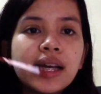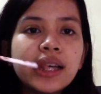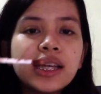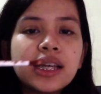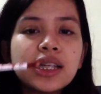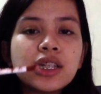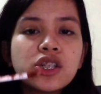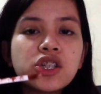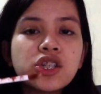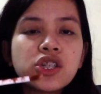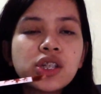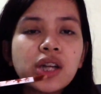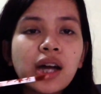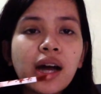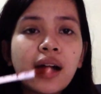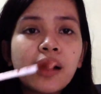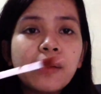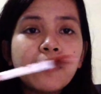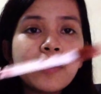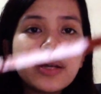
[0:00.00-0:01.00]
Ayan
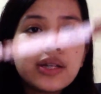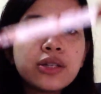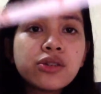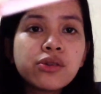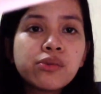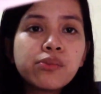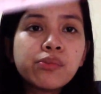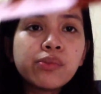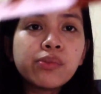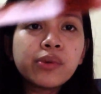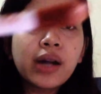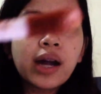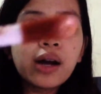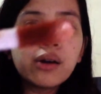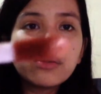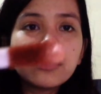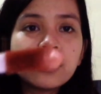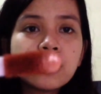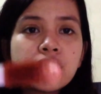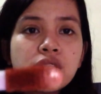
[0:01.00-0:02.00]
siya. Medyo brown